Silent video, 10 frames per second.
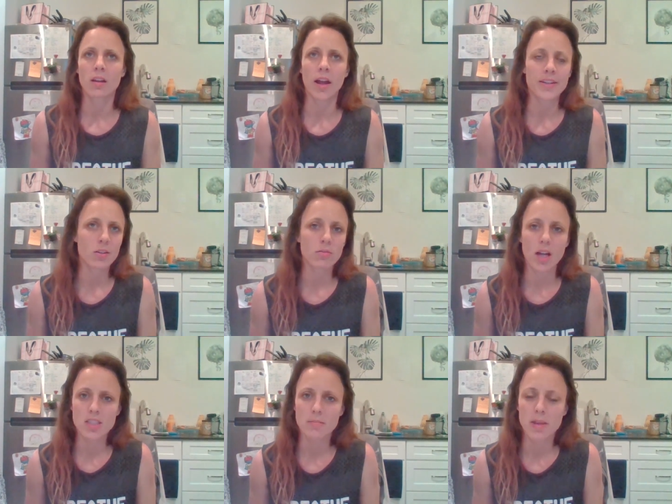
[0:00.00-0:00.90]
I know
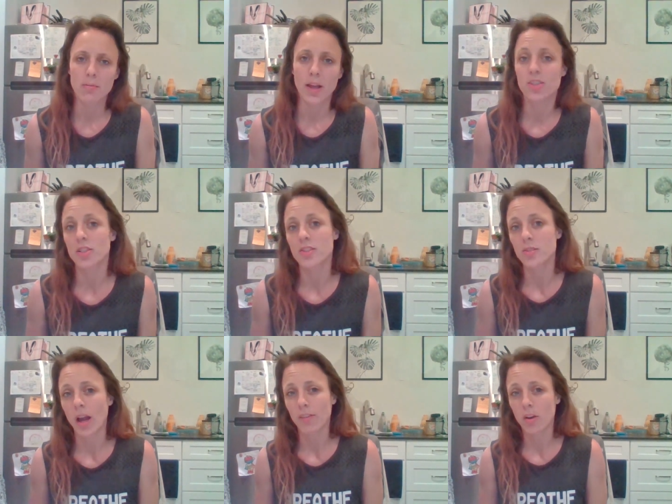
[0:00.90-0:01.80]
lots of people actually
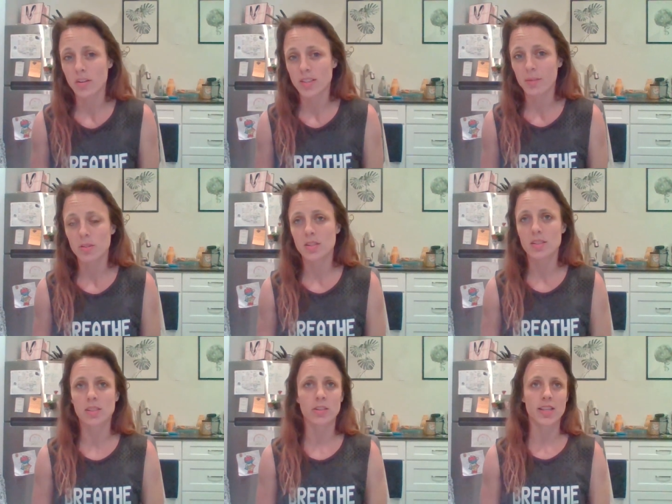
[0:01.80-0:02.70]
do have a hard time with
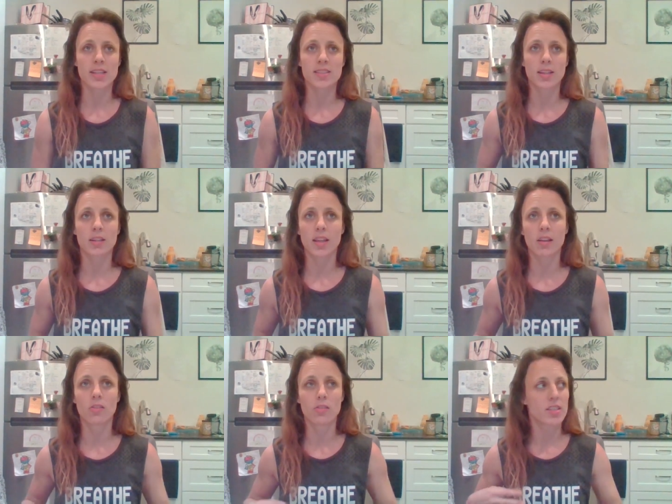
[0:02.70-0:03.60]
this because they see
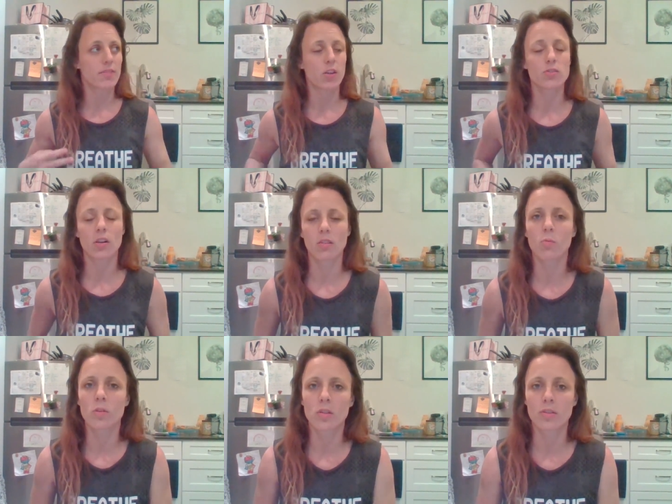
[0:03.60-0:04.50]
like all the stuff that goes on in the
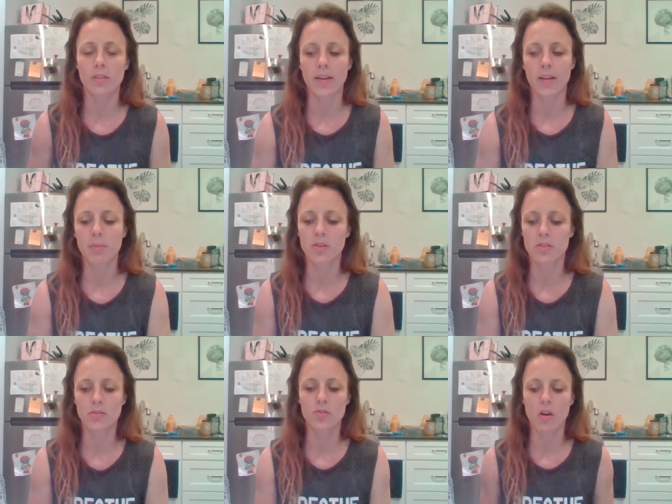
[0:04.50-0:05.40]
world or they've had
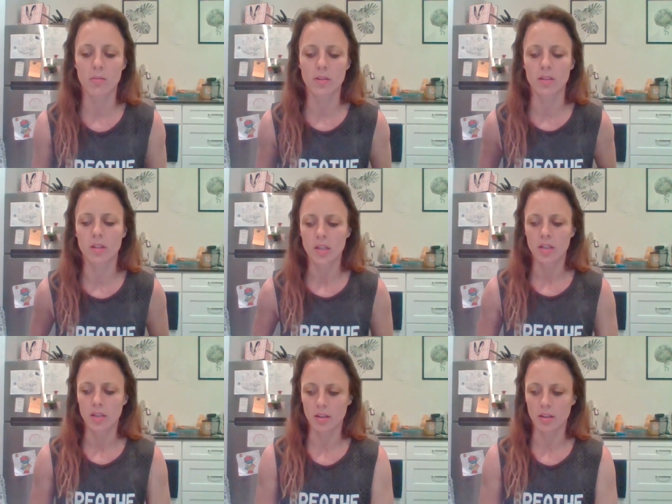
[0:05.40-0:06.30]
personal trauma
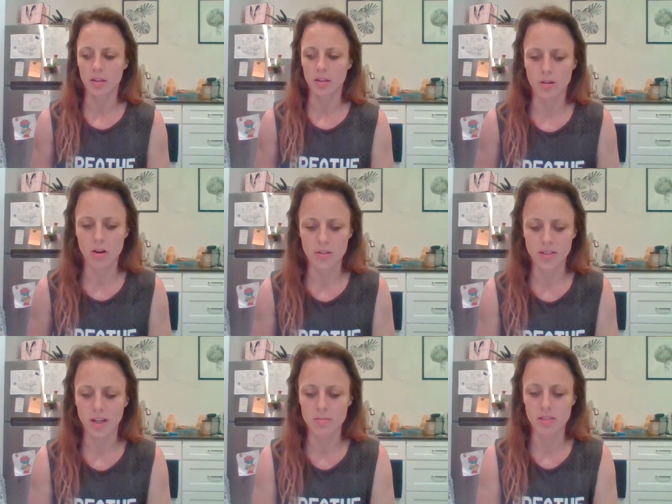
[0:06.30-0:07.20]
uh, or hard
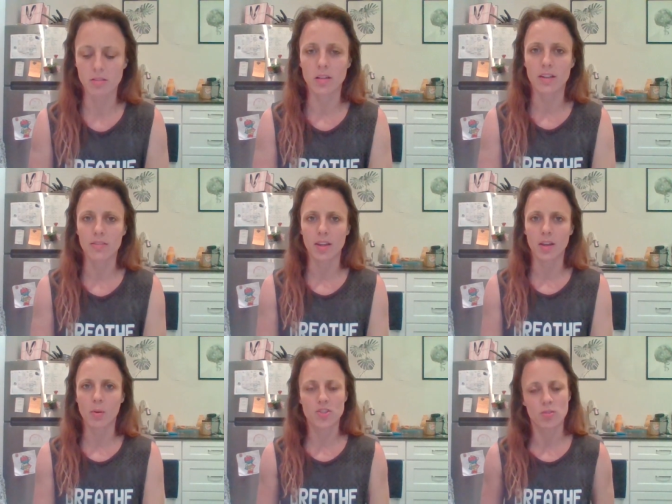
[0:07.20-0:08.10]
times in their life and they
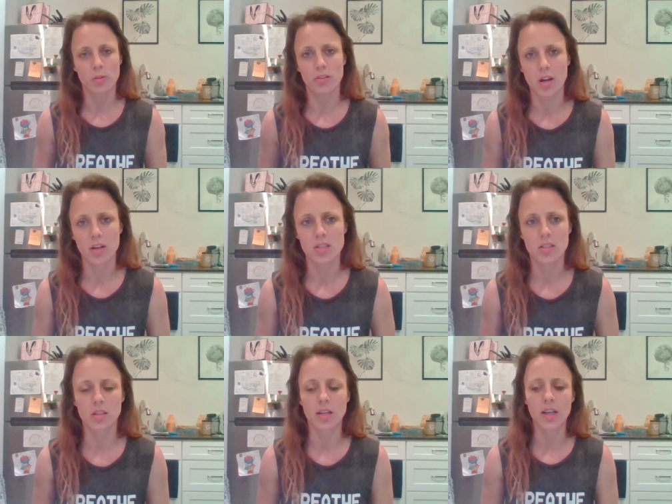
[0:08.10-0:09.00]
question whether God is
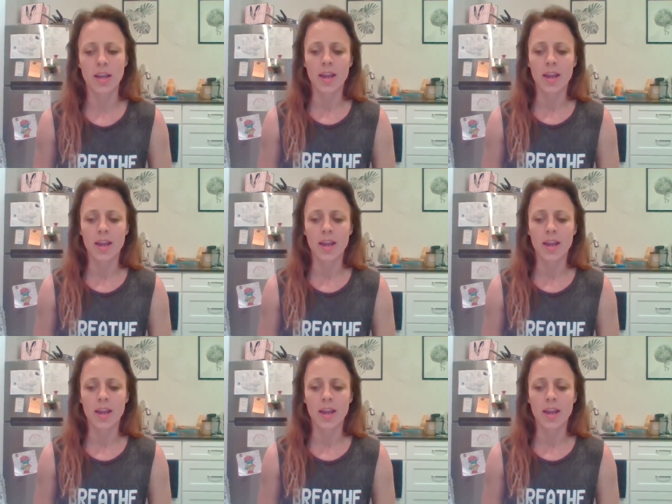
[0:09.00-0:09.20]
good.